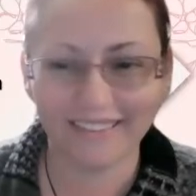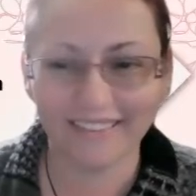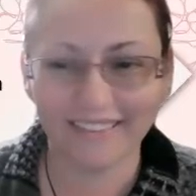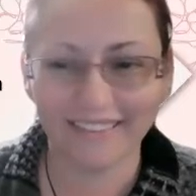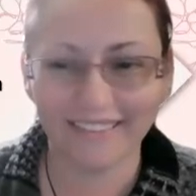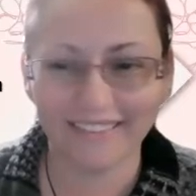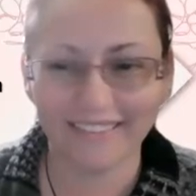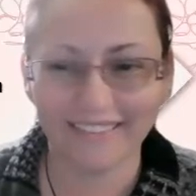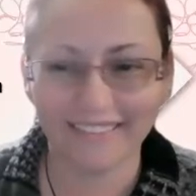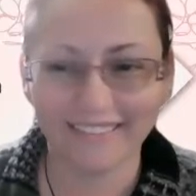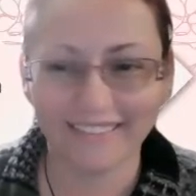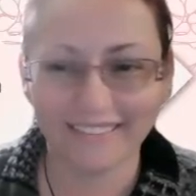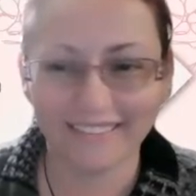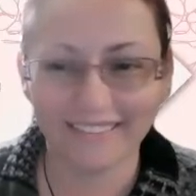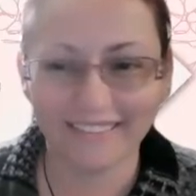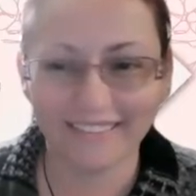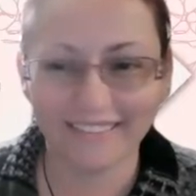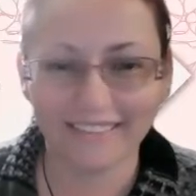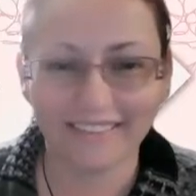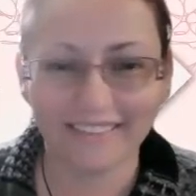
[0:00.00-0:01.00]

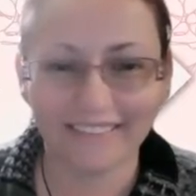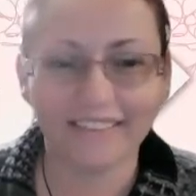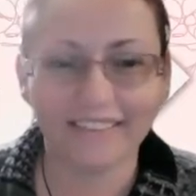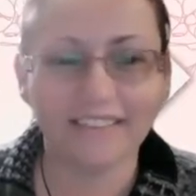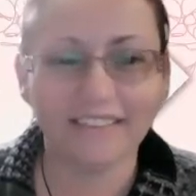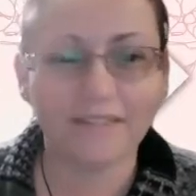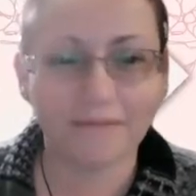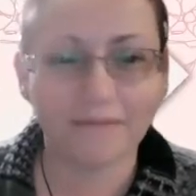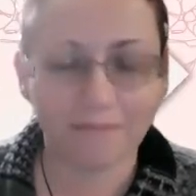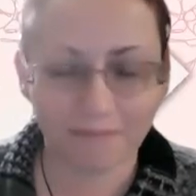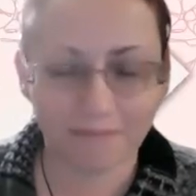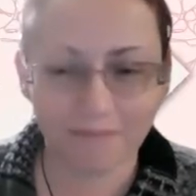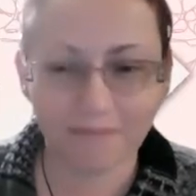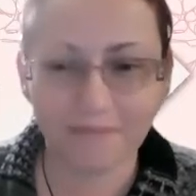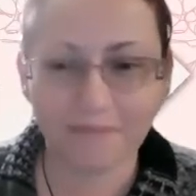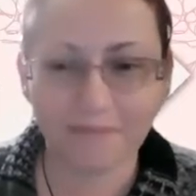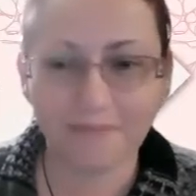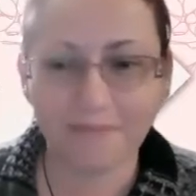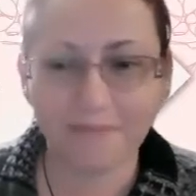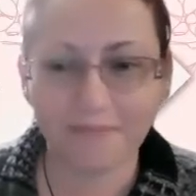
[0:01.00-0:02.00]

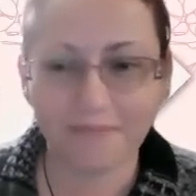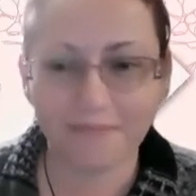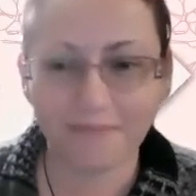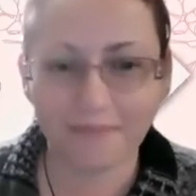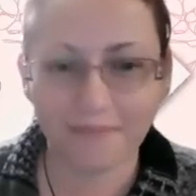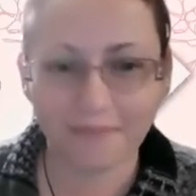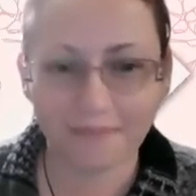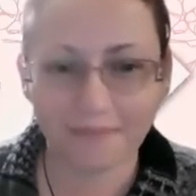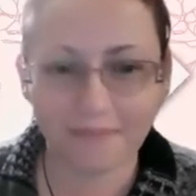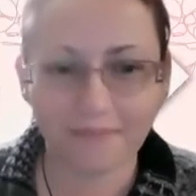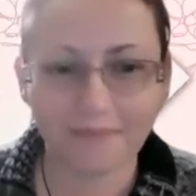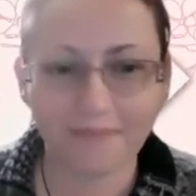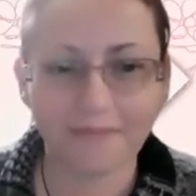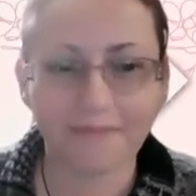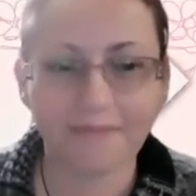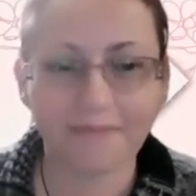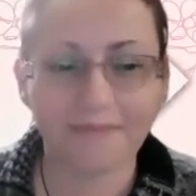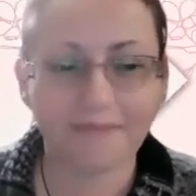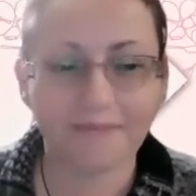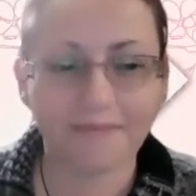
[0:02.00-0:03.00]

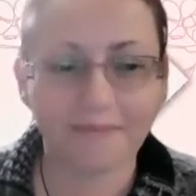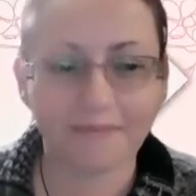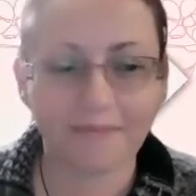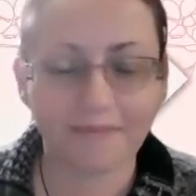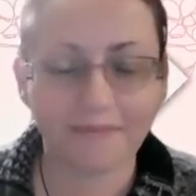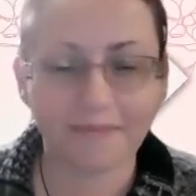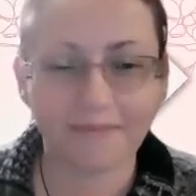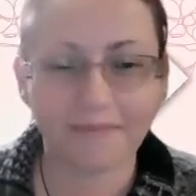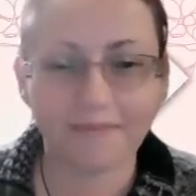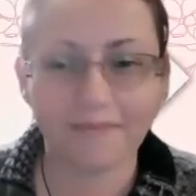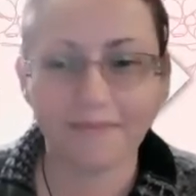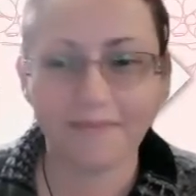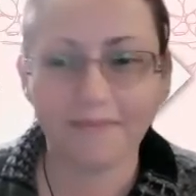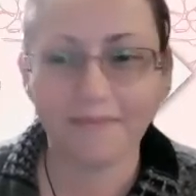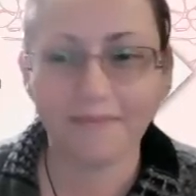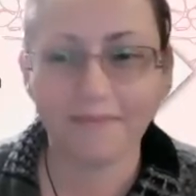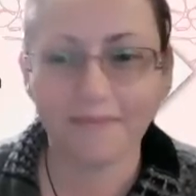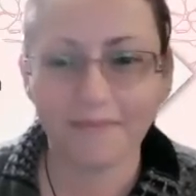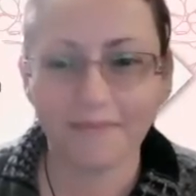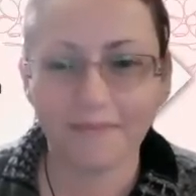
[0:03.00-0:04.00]

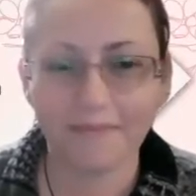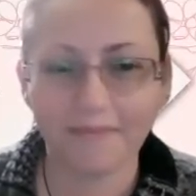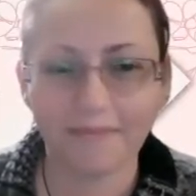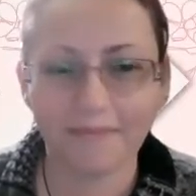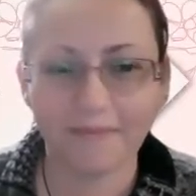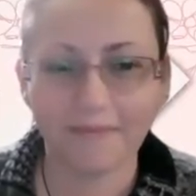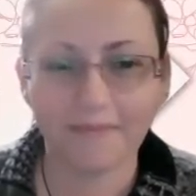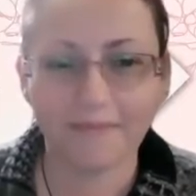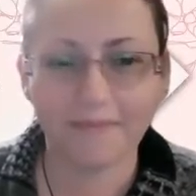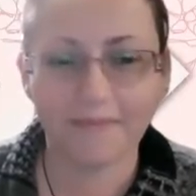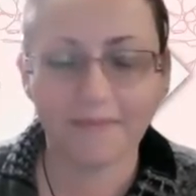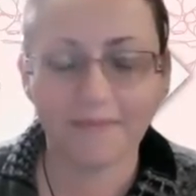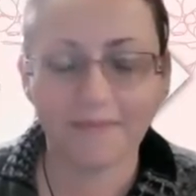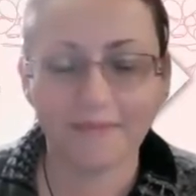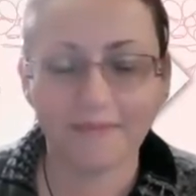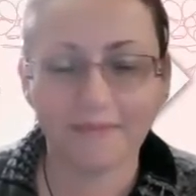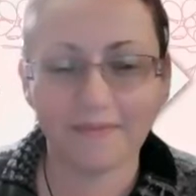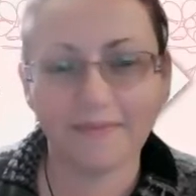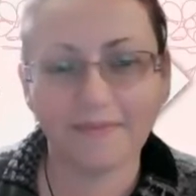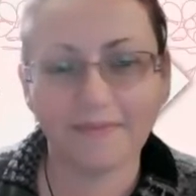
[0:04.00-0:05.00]

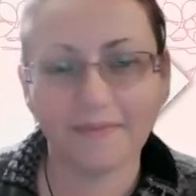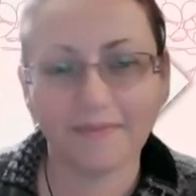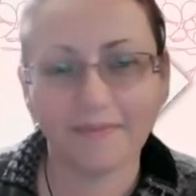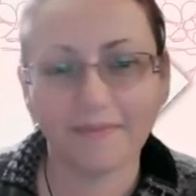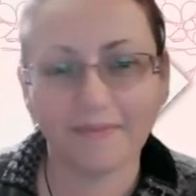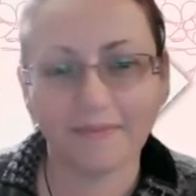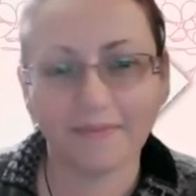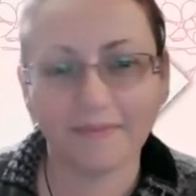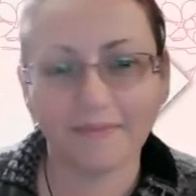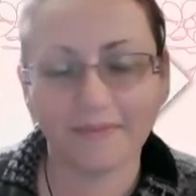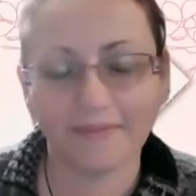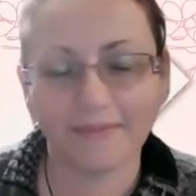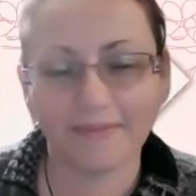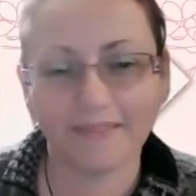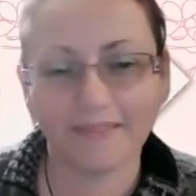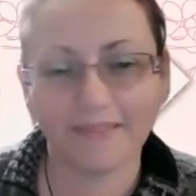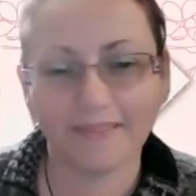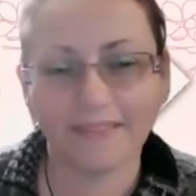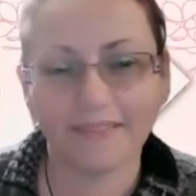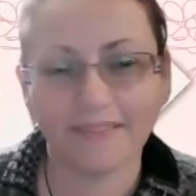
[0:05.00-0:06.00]
(silent)